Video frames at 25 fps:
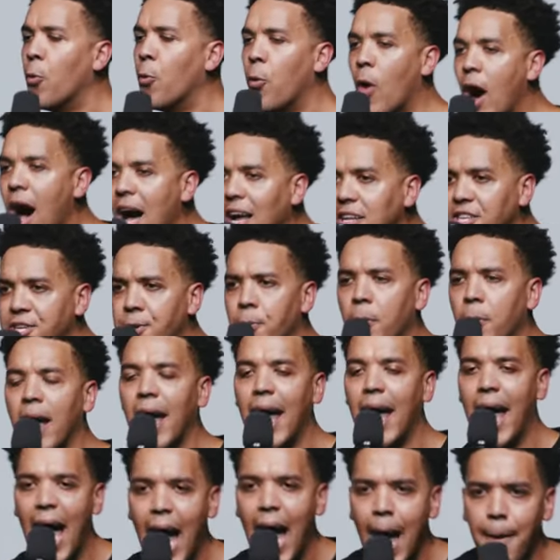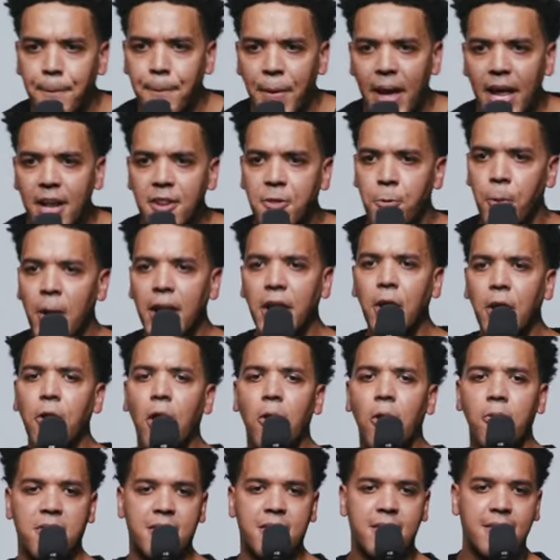Watch what happens when you
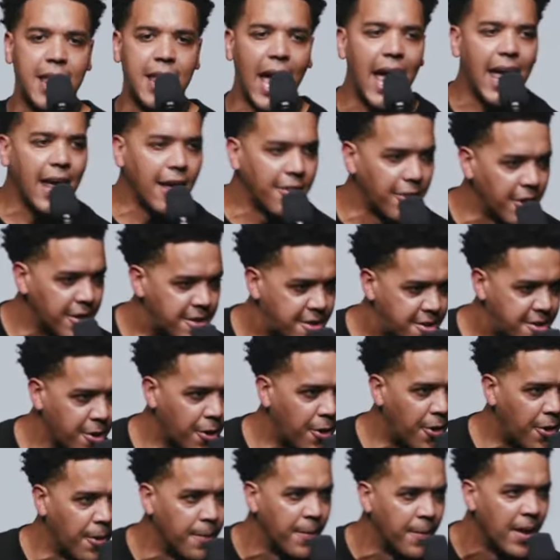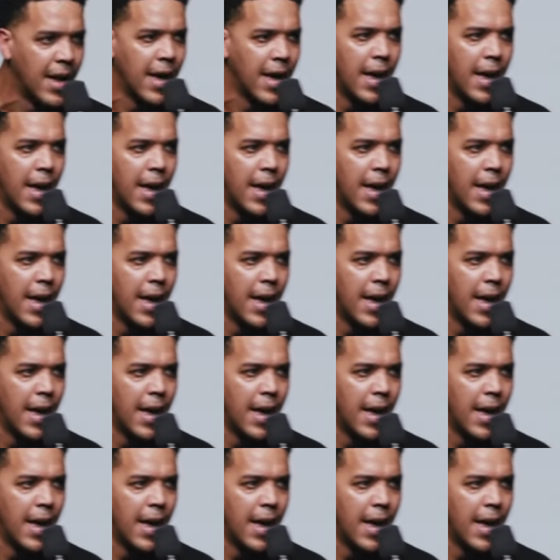don't stay in the storm,